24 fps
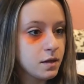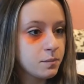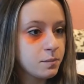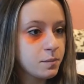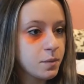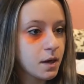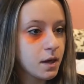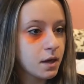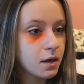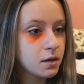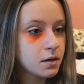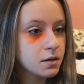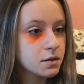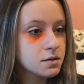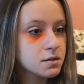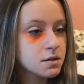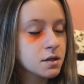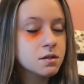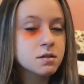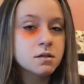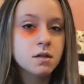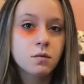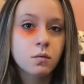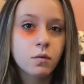pink
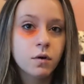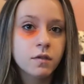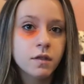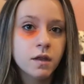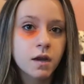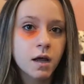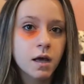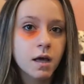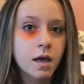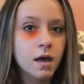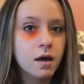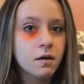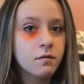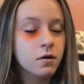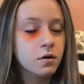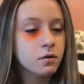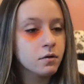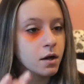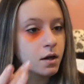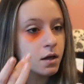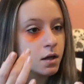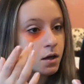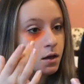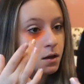tinted one that I have
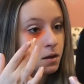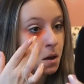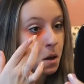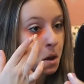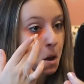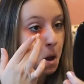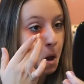already.